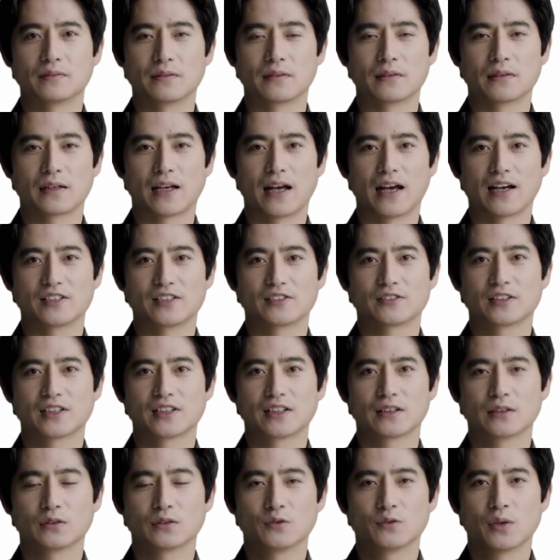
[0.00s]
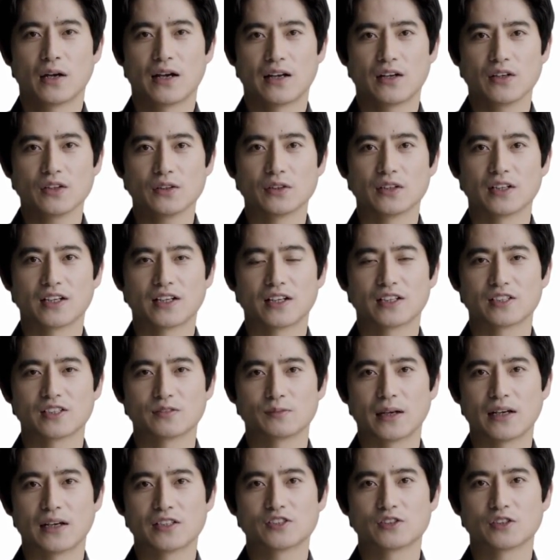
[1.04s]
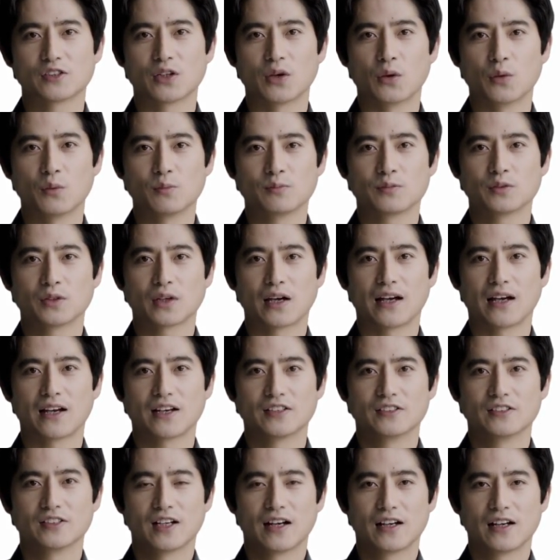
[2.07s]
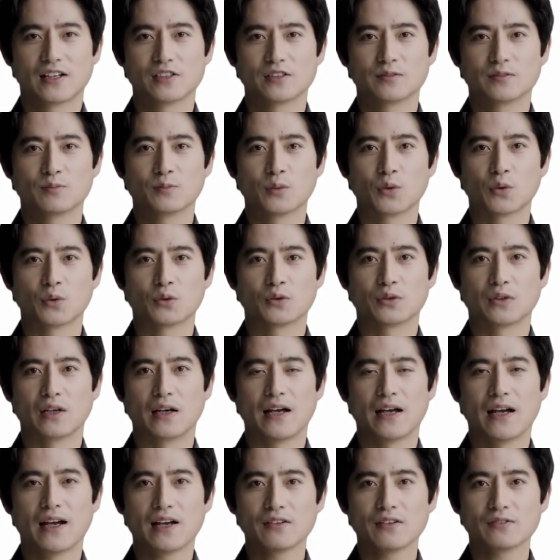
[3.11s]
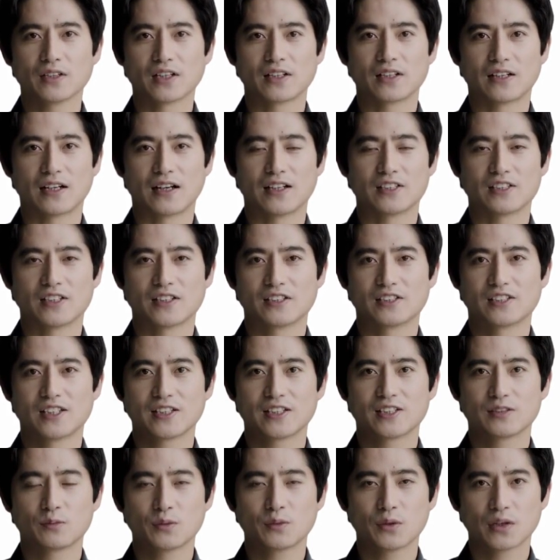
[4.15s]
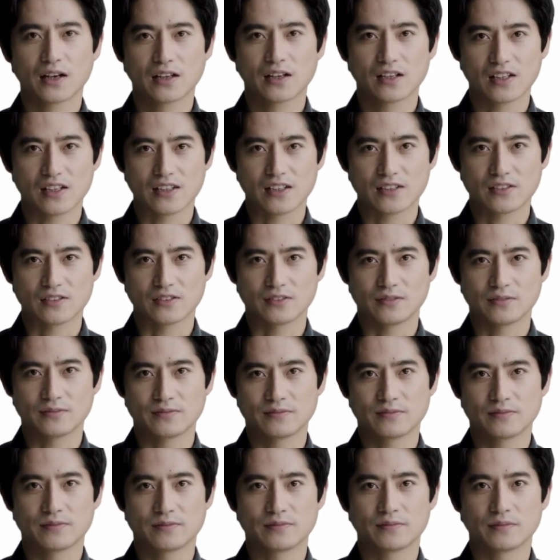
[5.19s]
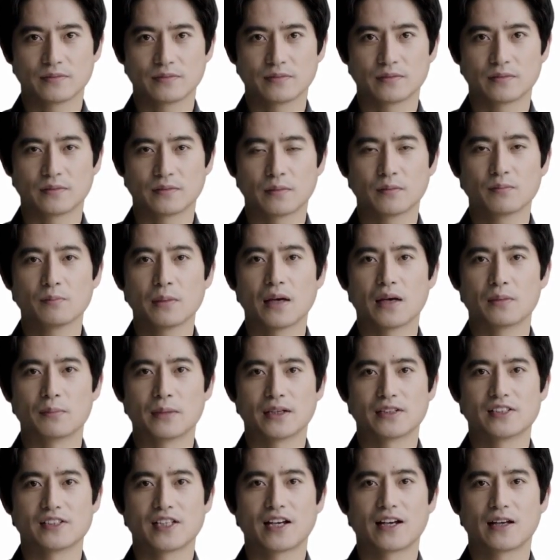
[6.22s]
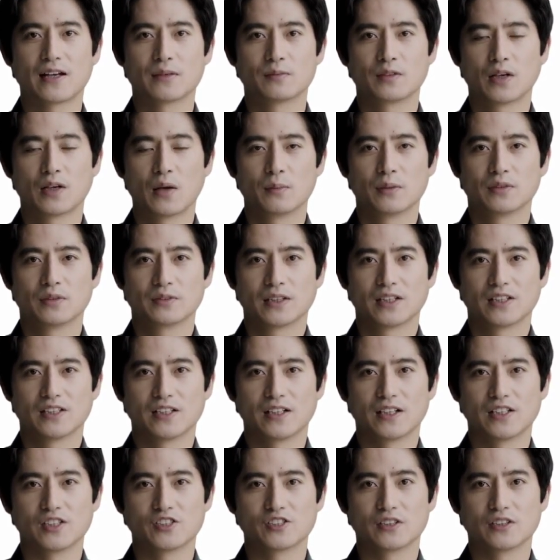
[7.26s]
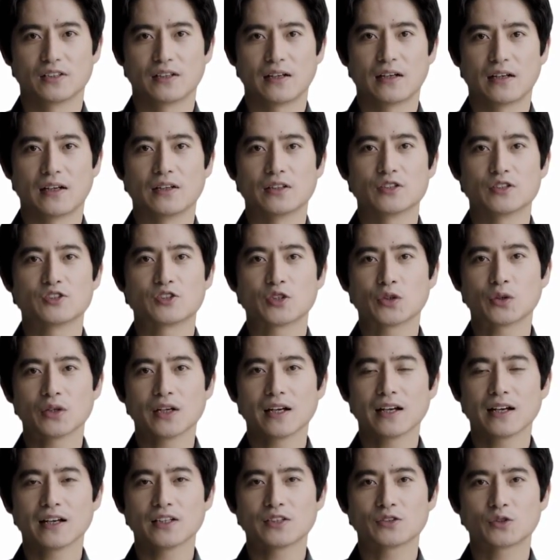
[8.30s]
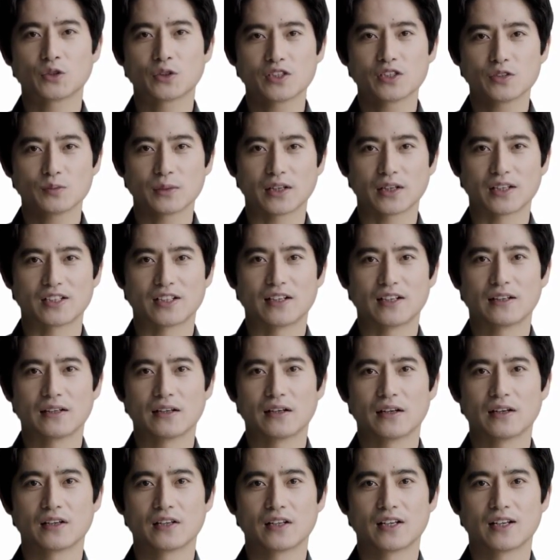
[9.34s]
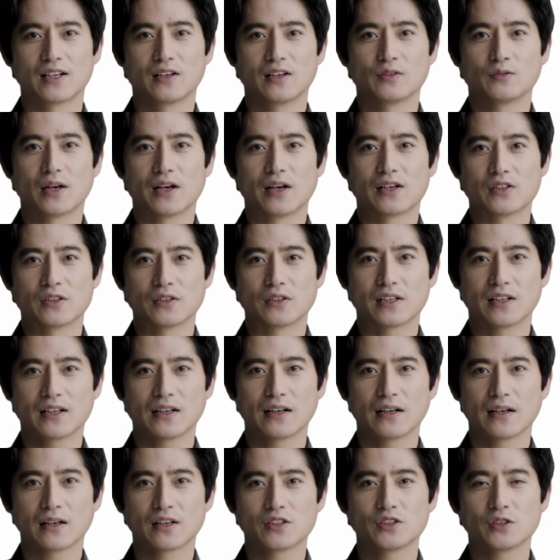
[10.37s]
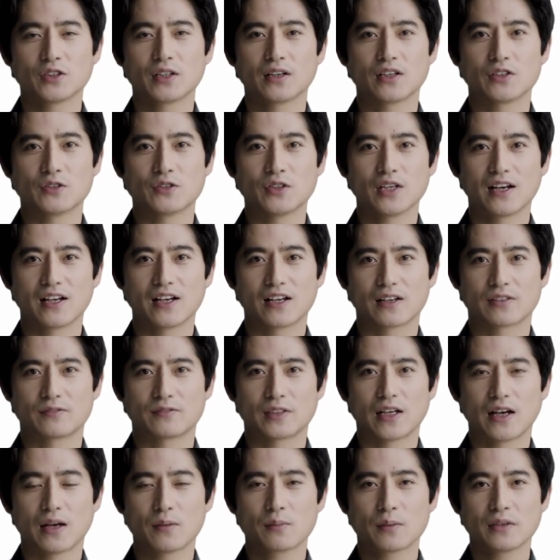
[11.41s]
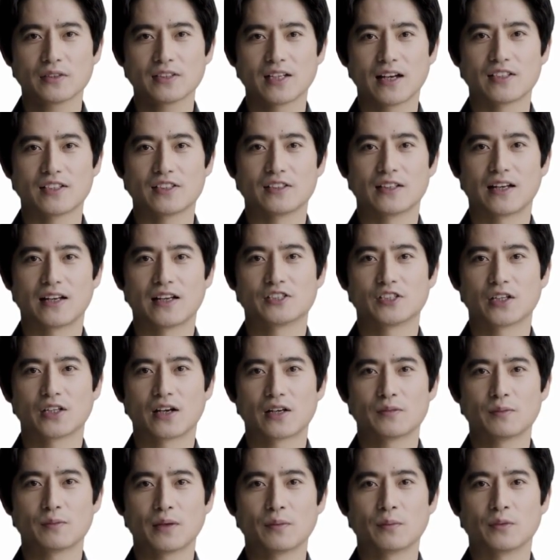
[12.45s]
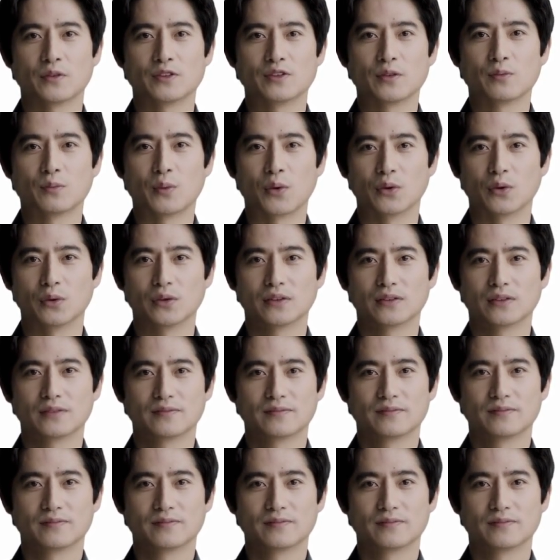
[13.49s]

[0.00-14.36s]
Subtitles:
Lastly, regularly inspect your home for any signs of mold, even in less accessible areas. By maintaining proper ventilation, controlling indoor humidity, cleaning regularly, you can create an environment that's less hospitable to mold.